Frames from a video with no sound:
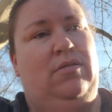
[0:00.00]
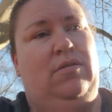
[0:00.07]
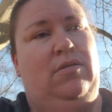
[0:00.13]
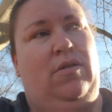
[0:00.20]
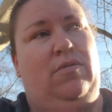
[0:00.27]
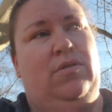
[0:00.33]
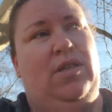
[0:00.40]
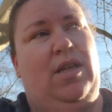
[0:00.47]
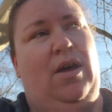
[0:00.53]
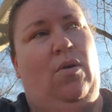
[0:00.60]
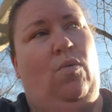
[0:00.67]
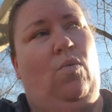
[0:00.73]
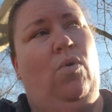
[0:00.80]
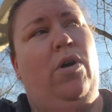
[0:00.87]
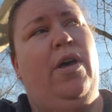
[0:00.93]
it's that
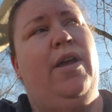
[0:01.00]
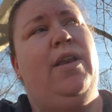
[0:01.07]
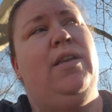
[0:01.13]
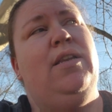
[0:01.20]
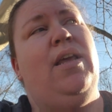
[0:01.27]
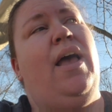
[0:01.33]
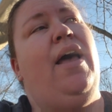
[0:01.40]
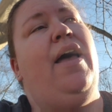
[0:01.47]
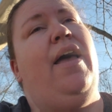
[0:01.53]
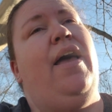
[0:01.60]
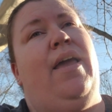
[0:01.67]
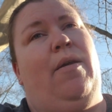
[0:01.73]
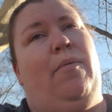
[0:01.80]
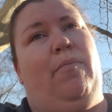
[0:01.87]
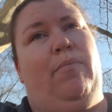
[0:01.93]
one
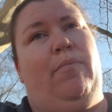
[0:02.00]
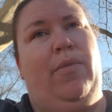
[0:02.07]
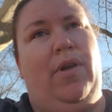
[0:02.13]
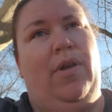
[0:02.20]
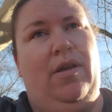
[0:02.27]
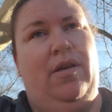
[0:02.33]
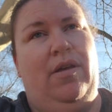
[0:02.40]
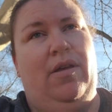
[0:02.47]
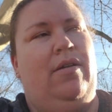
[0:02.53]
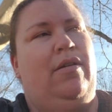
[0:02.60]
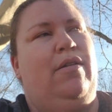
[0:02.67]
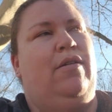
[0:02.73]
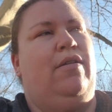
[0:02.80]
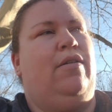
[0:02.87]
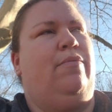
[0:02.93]
time.
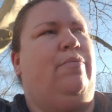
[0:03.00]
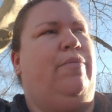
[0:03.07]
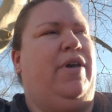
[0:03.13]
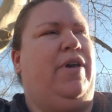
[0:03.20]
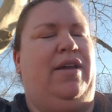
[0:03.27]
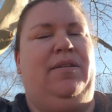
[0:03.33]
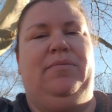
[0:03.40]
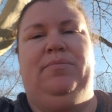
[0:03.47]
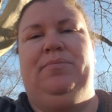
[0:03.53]
But